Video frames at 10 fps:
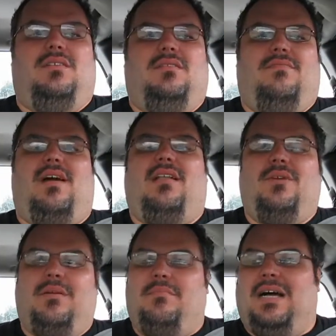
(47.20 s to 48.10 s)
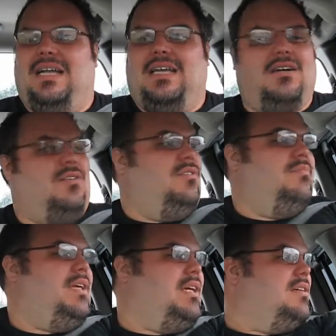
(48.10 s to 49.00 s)
Following Bonnie
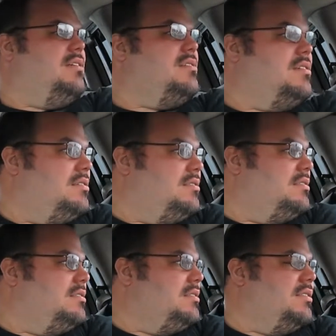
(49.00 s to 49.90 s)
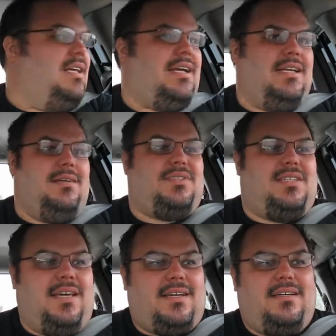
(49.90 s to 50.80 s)
home because, like a
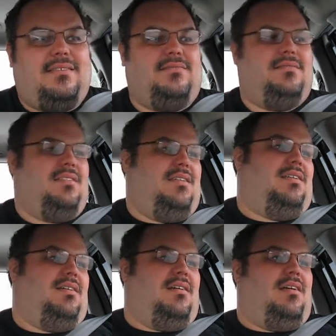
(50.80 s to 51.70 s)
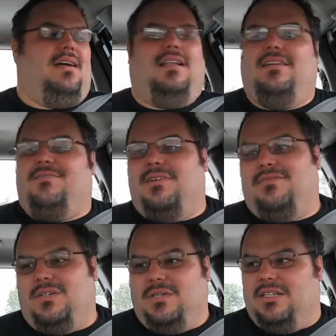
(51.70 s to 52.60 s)
dipstick, I left my
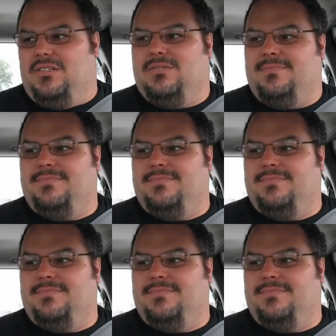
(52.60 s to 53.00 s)
phone at home.